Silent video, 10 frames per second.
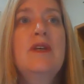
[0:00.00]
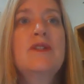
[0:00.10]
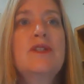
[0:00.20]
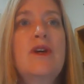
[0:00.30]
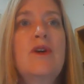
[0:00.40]

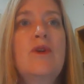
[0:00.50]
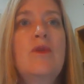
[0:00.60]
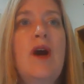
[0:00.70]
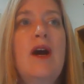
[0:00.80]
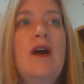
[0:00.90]

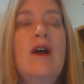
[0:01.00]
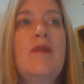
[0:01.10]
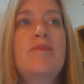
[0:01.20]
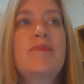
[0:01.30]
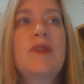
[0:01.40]
So
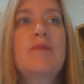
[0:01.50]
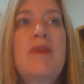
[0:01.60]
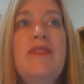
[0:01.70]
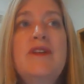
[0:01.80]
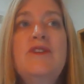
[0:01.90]

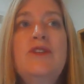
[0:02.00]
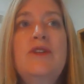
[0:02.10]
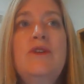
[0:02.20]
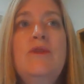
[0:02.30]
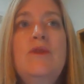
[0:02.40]
method
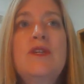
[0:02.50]
2